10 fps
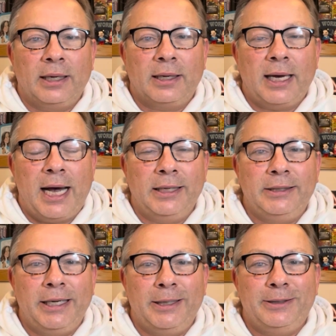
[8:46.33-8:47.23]

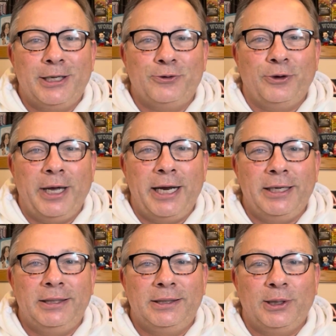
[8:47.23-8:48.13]
content that's
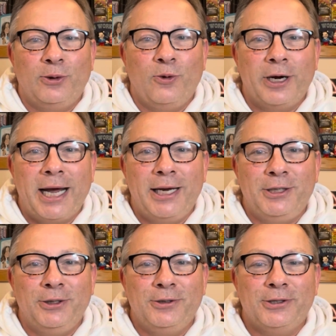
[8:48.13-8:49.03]
related to what I
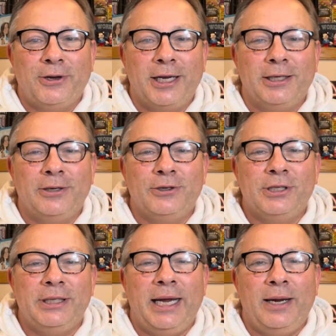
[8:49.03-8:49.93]
do, so I can
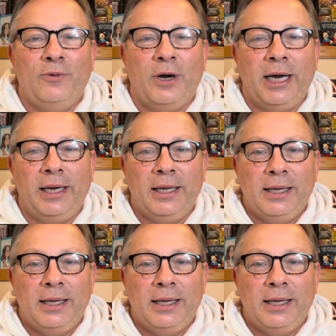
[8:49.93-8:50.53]
understand why